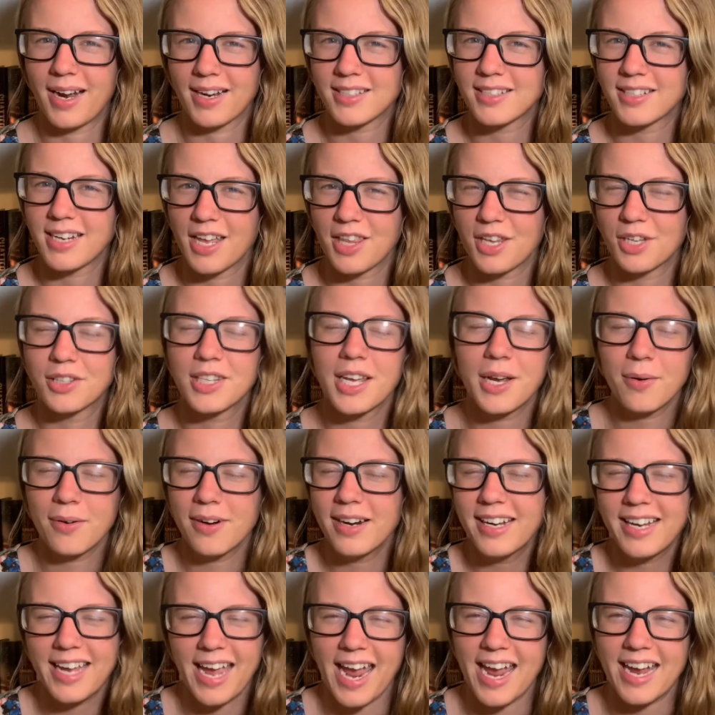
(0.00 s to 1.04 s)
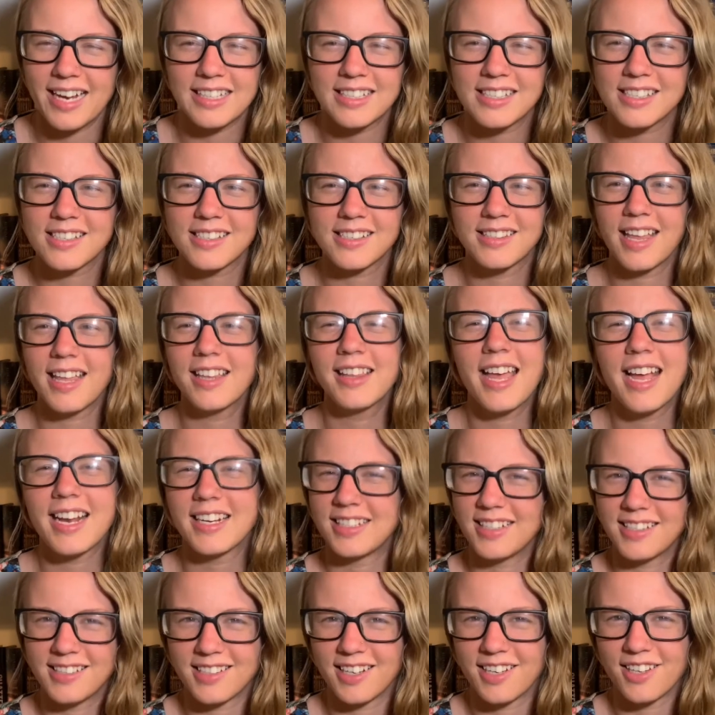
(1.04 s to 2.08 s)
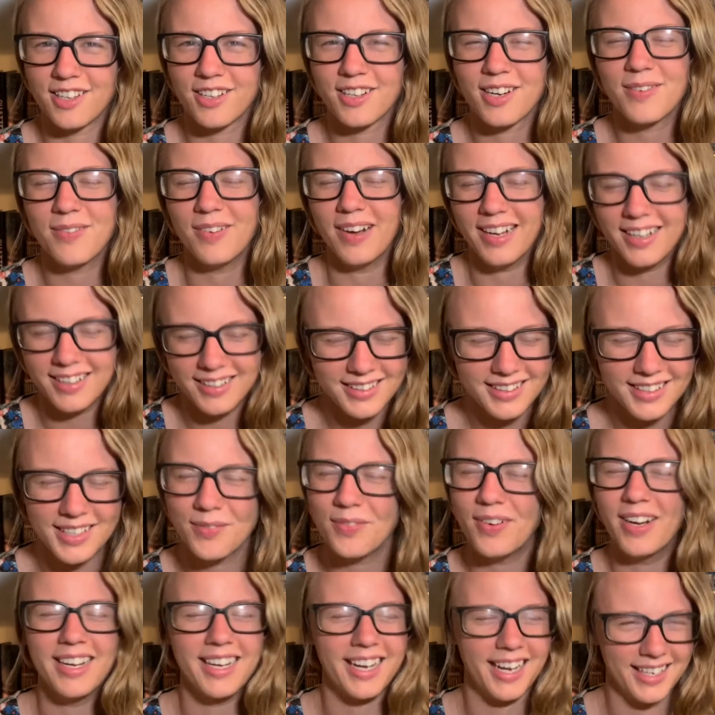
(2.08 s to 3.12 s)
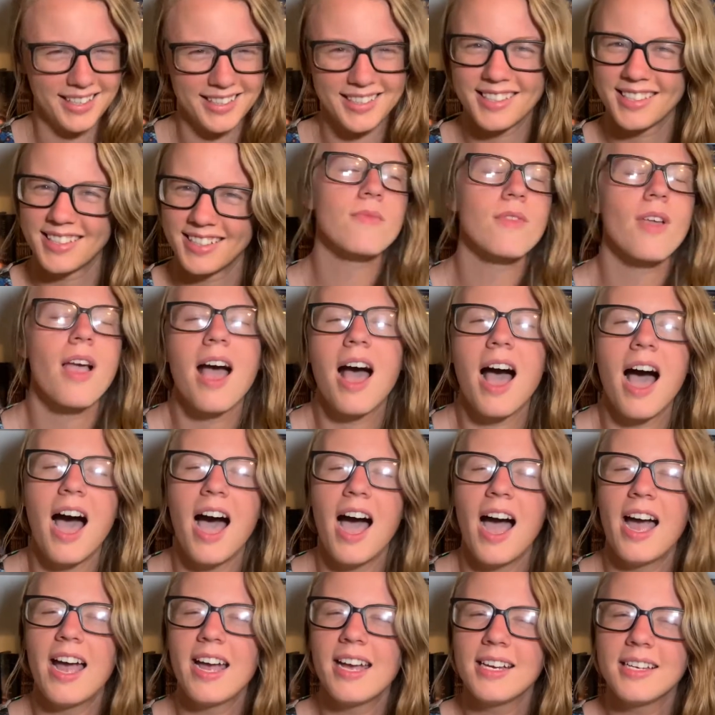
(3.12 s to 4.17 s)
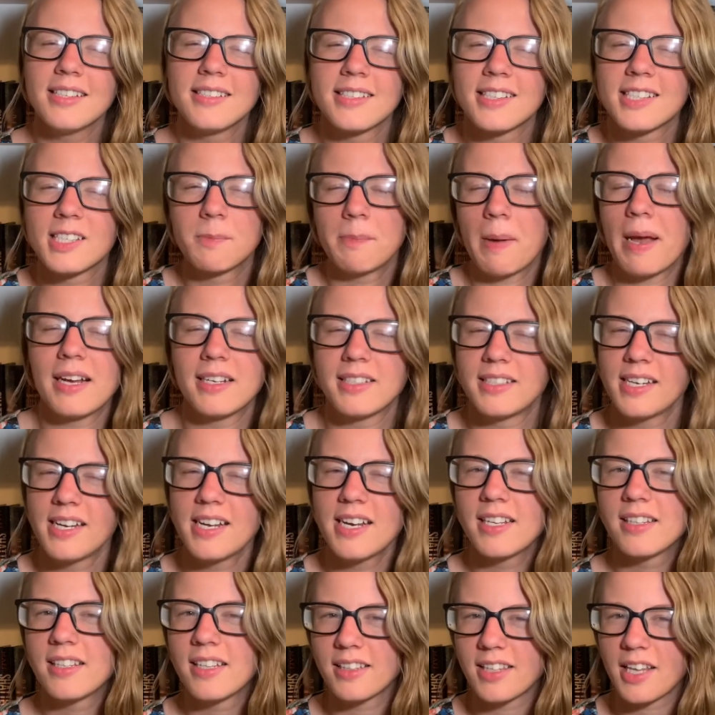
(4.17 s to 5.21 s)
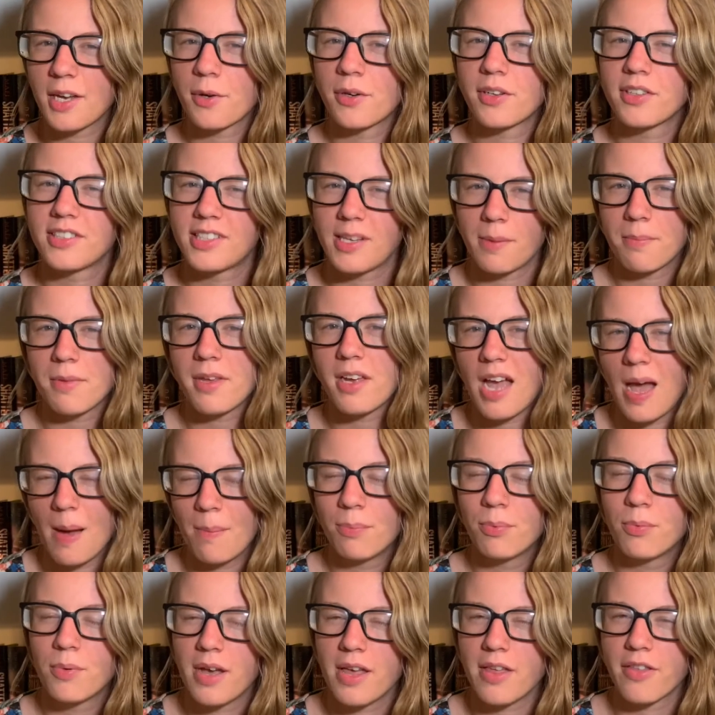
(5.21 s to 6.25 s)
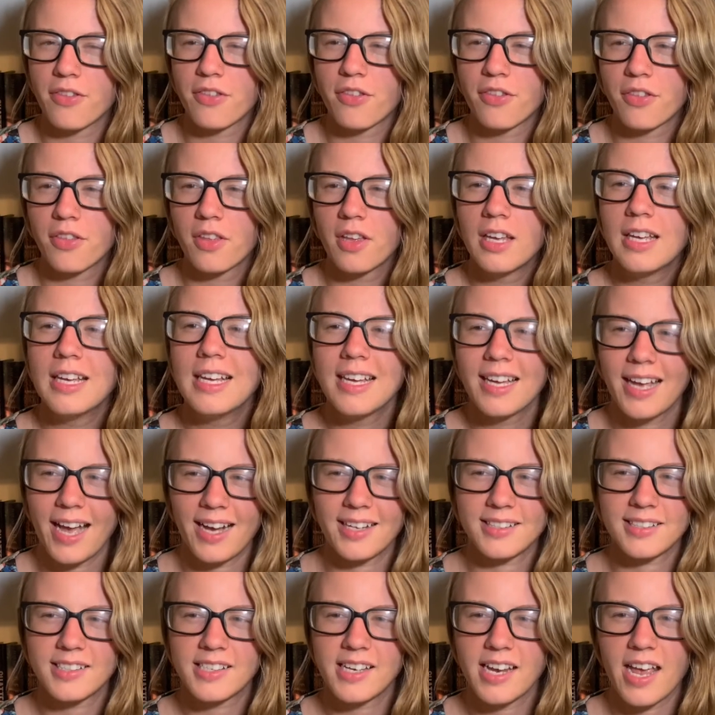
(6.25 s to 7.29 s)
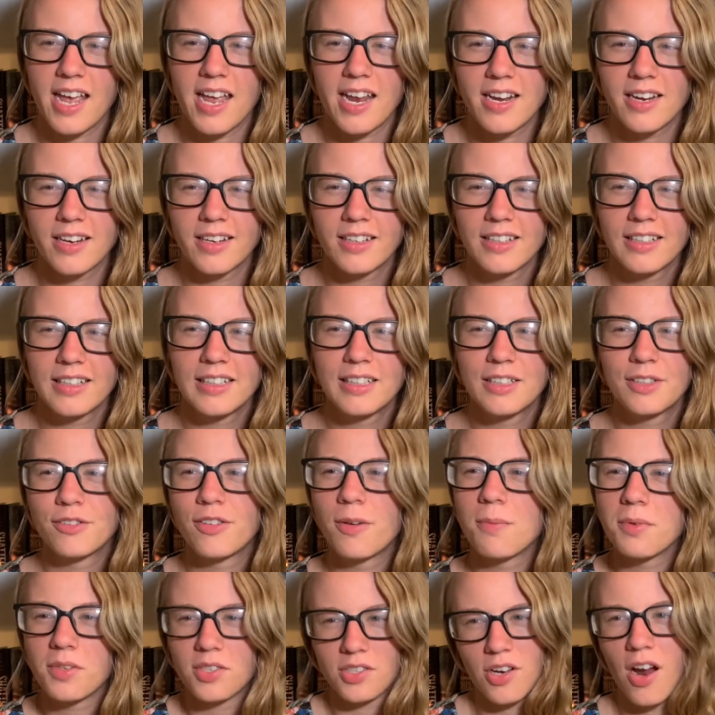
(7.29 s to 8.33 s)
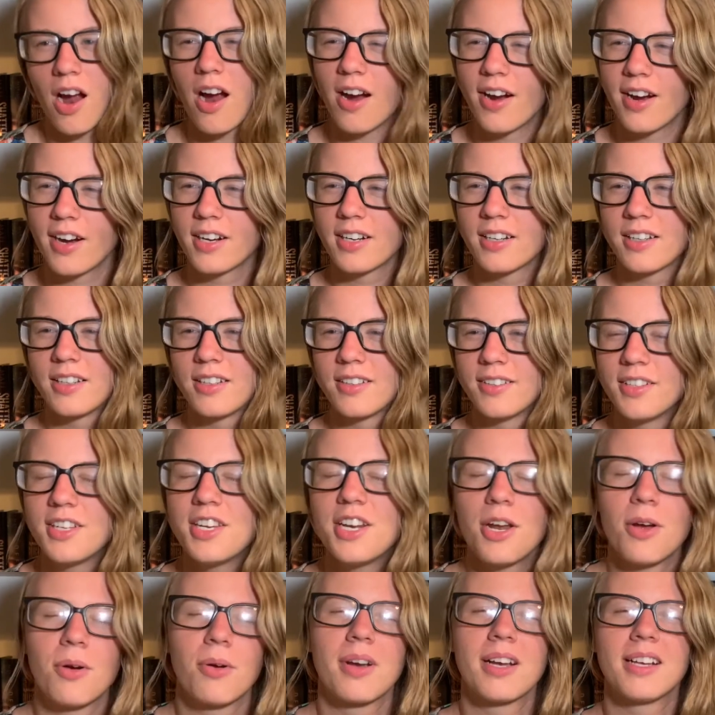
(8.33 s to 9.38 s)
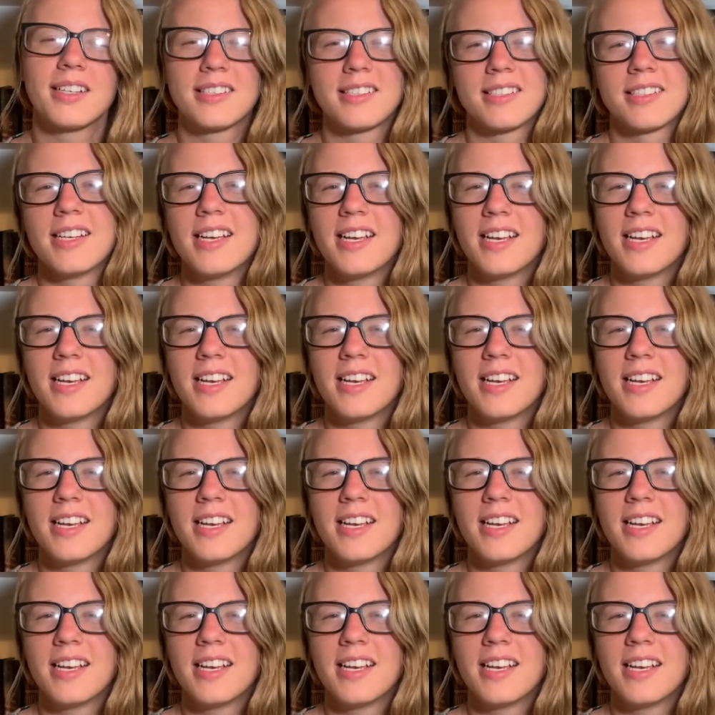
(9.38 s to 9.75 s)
together. They were engaged. They liked each other. Come on, guys. I suspected that there was something up with Caspian from the start. You know, because